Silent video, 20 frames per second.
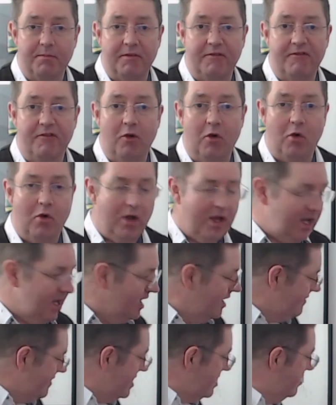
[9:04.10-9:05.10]
before,
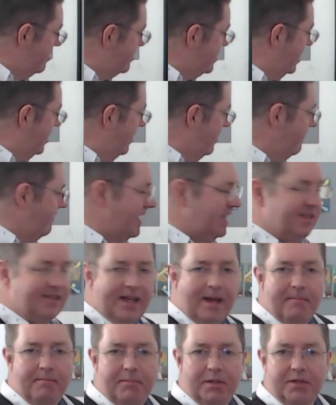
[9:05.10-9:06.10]
then use a lot of
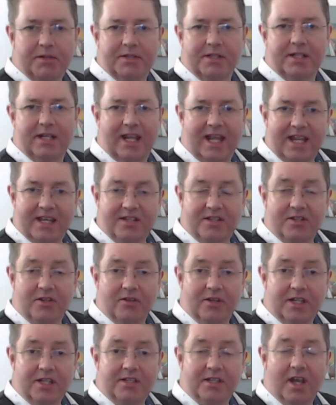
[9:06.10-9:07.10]
examples and case
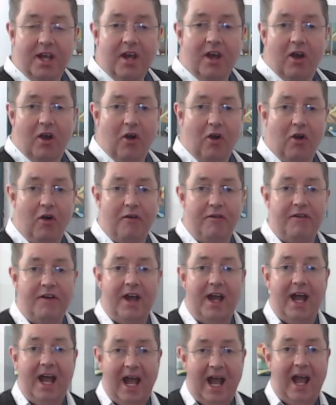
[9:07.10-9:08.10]
studies of
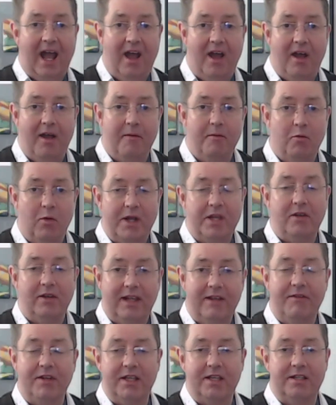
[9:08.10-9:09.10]
when you're
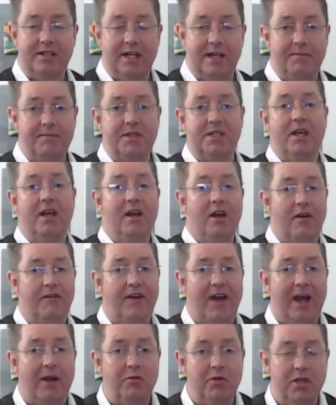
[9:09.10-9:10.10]
giving the tips of
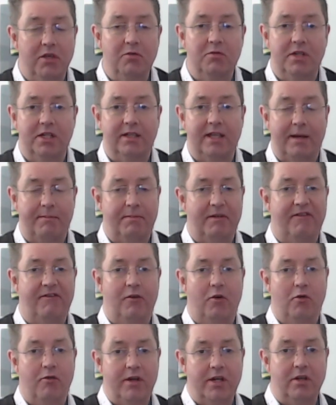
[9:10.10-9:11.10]
how you did that
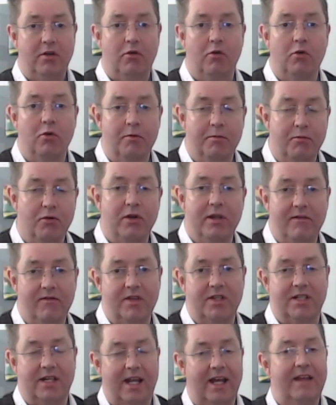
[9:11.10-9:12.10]
before in your own
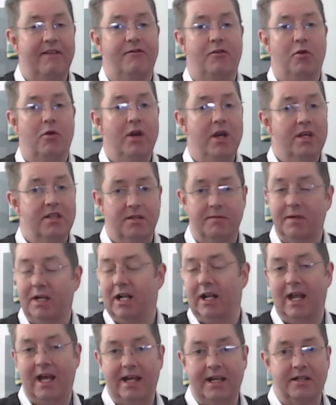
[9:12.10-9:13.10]
previous life, or some
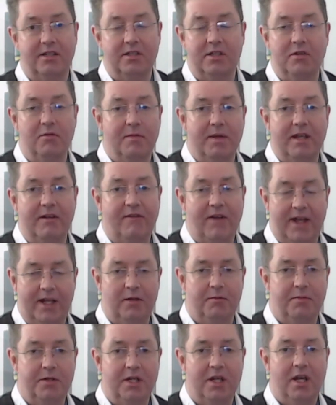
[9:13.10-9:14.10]
clients you may have
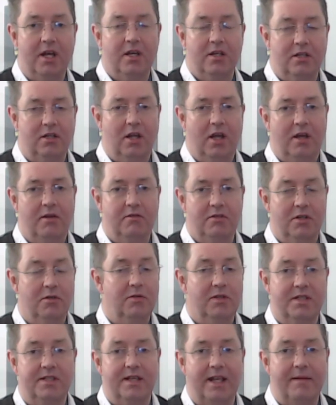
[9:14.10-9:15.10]
helped do
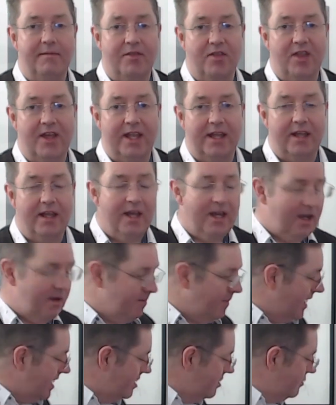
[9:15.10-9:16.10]
the same thing.
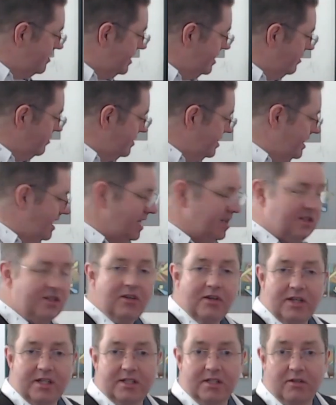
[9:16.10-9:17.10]
By using those case
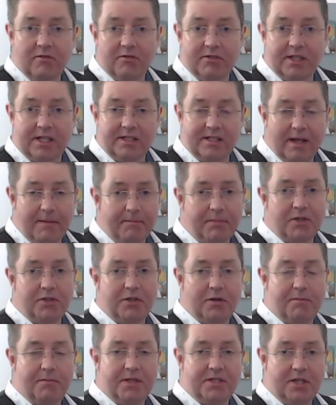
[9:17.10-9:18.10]
studies and those examples,
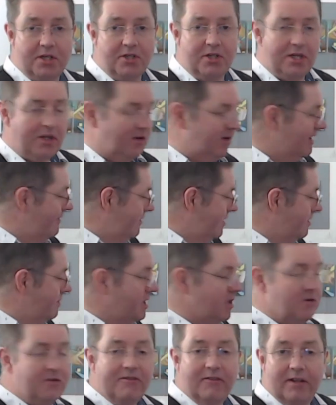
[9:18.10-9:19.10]
you're positioning, you're giving them the
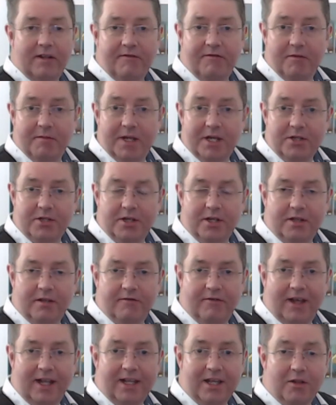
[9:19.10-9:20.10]
useful information and the
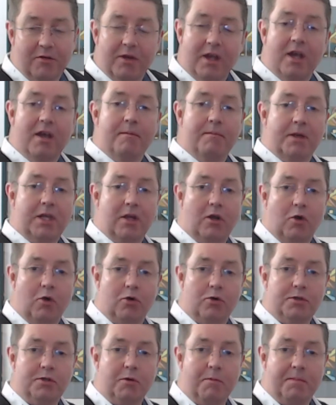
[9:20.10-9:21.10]
value, but you're
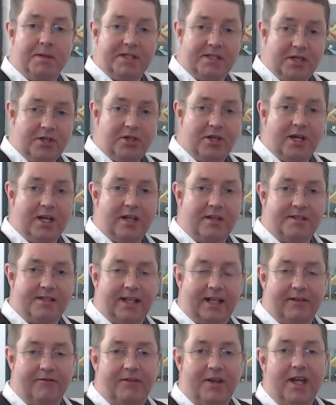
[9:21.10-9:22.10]
also positioning
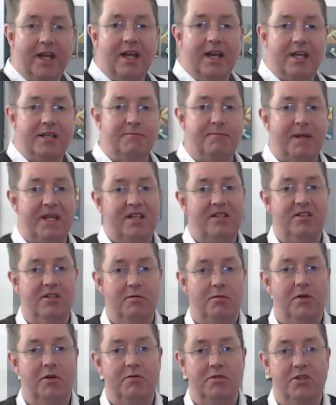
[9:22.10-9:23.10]
yourself as being
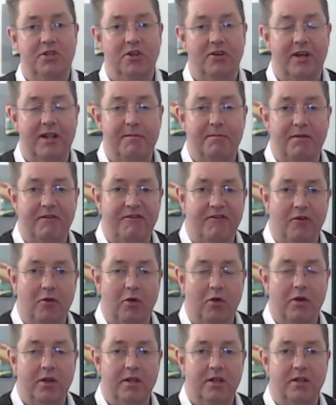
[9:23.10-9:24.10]
someone who's done it
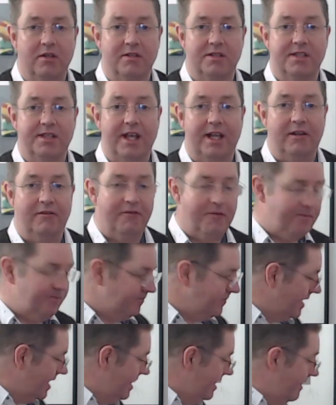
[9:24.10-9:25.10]
before yourself.
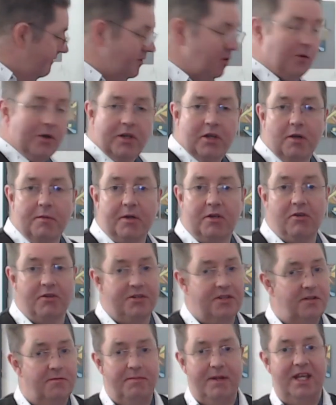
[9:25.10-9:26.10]
If you want to come
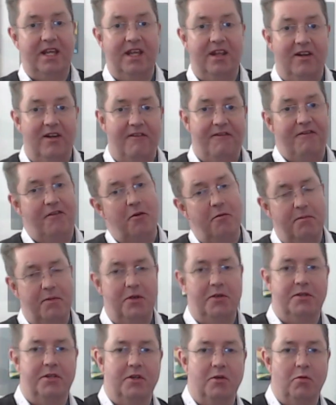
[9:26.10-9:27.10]
across as being, you know, a fun
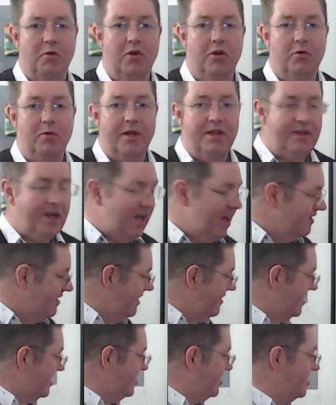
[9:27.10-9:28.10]
person to work with,
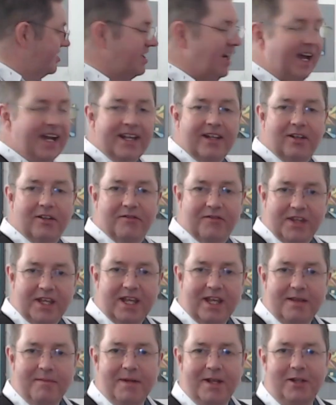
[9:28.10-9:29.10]
then the style of
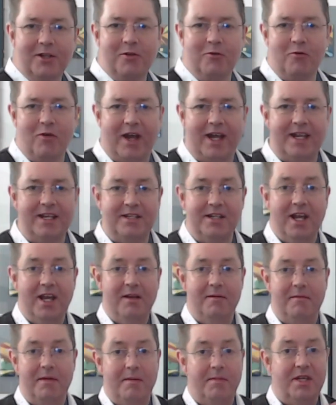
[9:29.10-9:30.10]
the email you write,
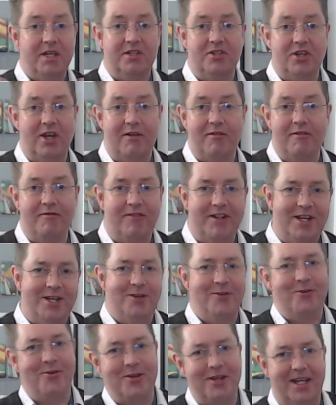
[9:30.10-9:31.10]
maybe you share a
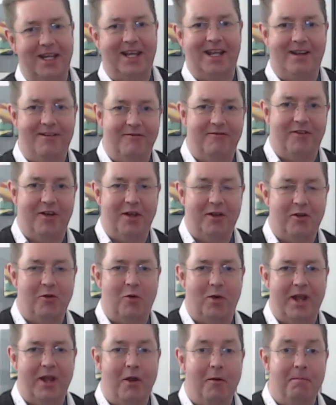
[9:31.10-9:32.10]
video and you're kind of
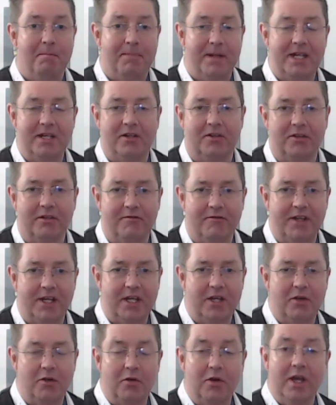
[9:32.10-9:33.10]
quite upbeat on the
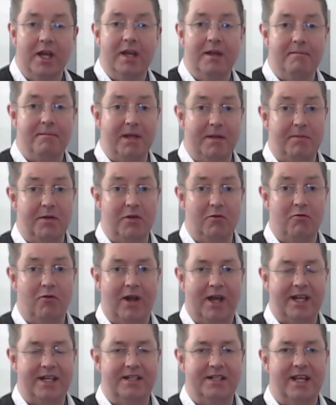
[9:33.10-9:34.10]
video. Maybe you
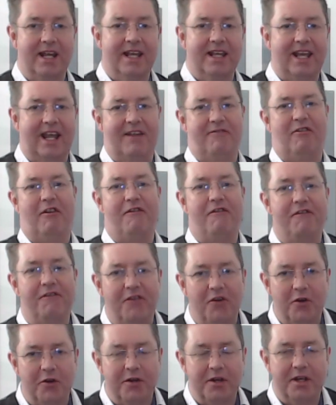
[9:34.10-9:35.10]
write kind of a
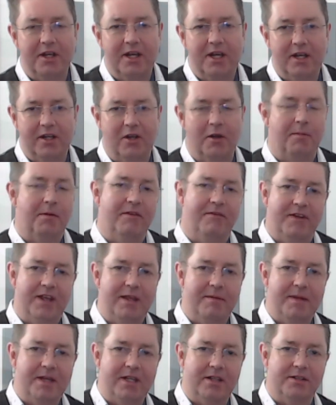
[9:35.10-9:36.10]
fun couple of
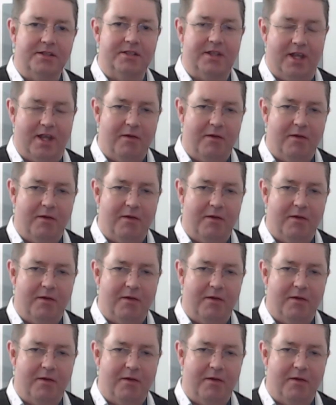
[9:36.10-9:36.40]
emails